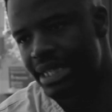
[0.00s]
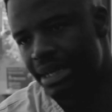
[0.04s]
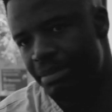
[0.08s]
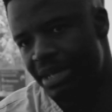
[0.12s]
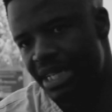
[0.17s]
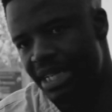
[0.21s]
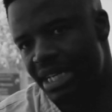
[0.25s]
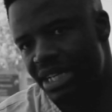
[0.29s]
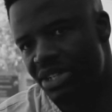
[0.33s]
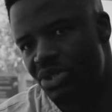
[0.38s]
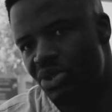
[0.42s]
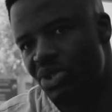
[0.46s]

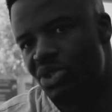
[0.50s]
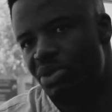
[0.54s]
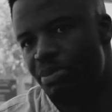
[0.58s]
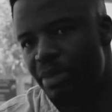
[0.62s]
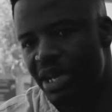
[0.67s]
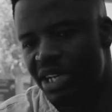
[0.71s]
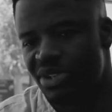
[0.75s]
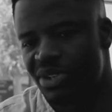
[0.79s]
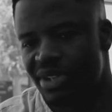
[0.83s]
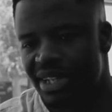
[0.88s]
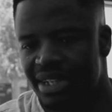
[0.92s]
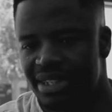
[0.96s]
industry, to make sure
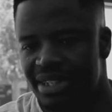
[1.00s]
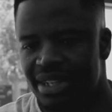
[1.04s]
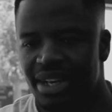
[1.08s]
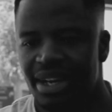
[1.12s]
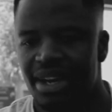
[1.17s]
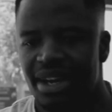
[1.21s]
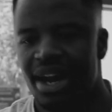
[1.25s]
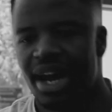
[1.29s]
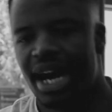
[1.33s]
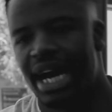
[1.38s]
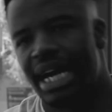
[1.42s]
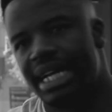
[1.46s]
that
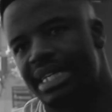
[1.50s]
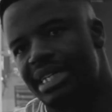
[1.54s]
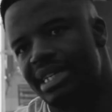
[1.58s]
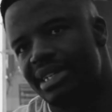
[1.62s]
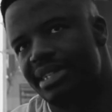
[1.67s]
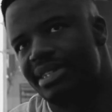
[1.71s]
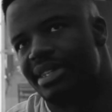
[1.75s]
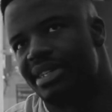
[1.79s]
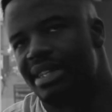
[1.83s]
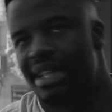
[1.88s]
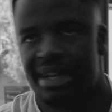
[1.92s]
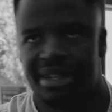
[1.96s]
artists
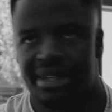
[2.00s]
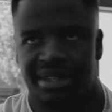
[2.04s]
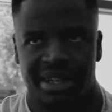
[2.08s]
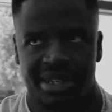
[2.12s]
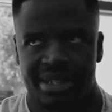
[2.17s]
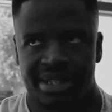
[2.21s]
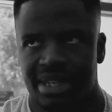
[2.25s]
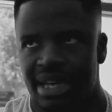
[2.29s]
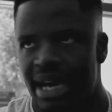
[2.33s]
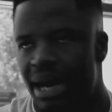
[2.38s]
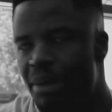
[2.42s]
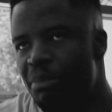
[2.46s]
that just
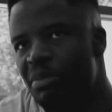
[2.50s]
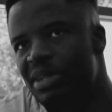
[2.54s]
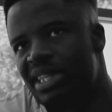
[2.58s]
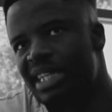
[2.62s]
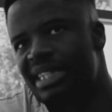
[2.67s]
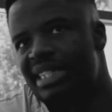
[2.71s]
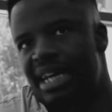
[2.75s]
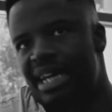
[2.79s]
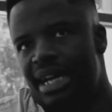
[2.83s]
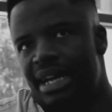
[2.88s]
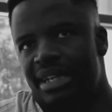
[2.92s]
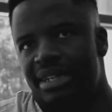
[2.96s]
come with the
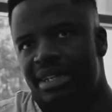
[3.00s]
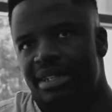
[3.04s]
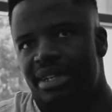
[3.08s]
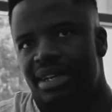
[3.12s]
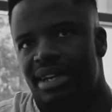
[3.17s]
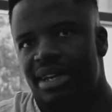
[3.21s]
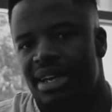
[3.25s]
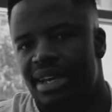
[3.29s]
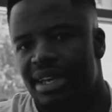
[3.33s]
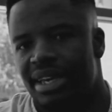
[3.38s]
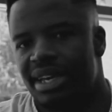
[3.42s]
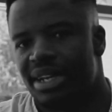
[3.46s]
talent
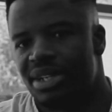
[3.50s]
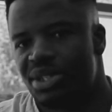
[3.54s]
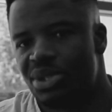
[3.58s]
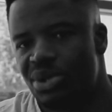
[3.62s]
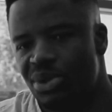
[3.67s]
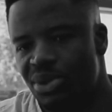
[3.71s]
get to